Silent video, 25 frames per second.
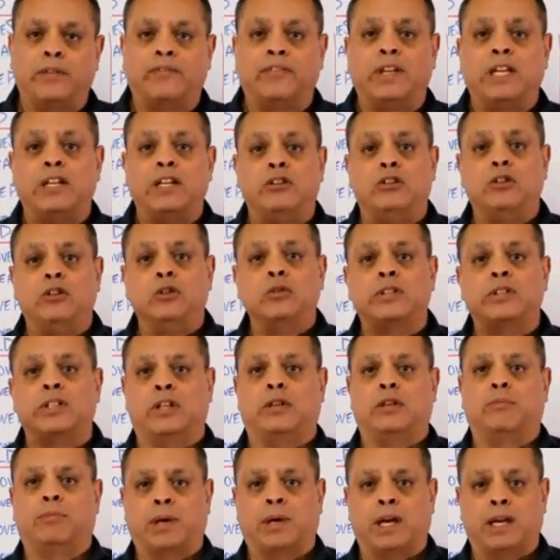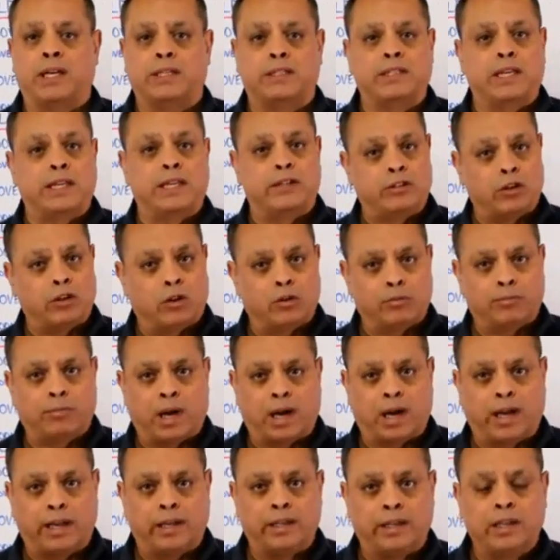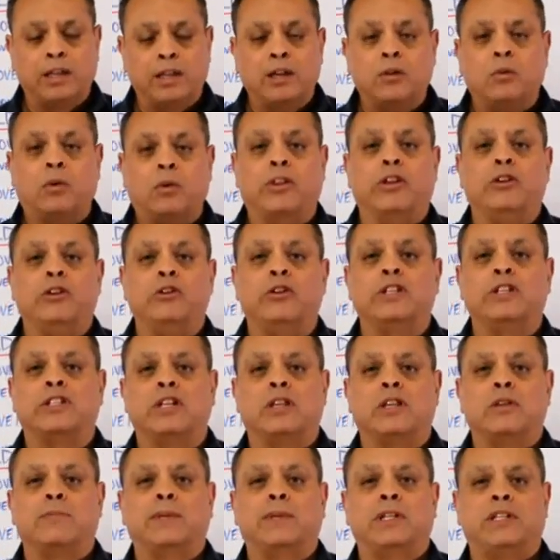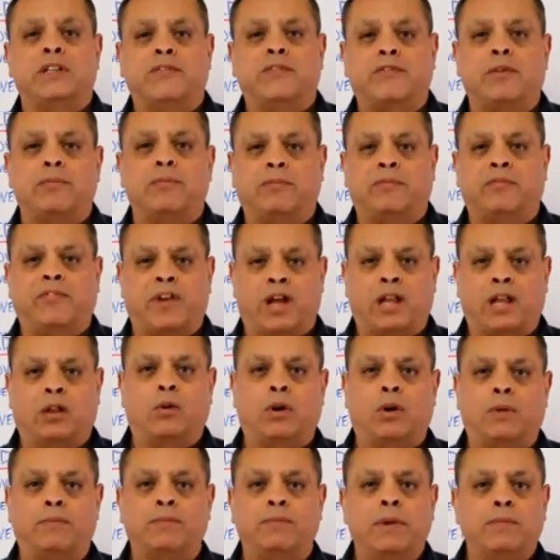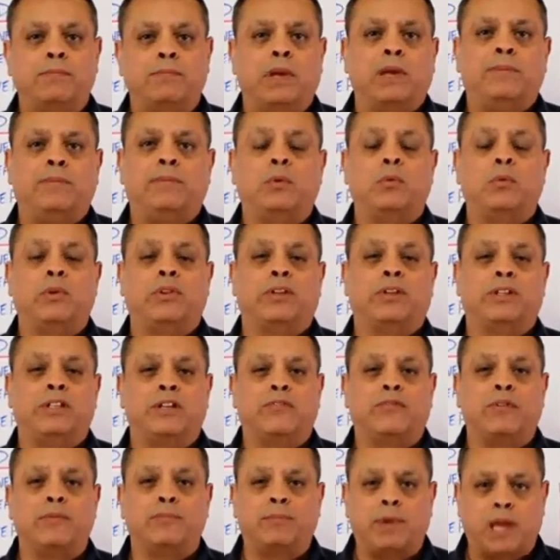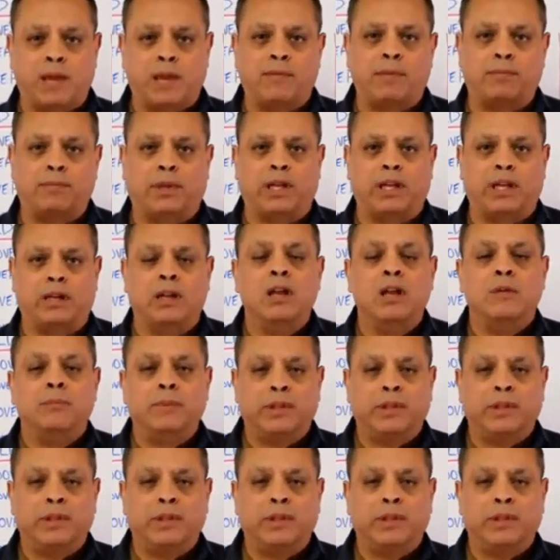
And if they do see the price and don't buy, well, then you can send them a different follow-up, maybe with a different payment plan.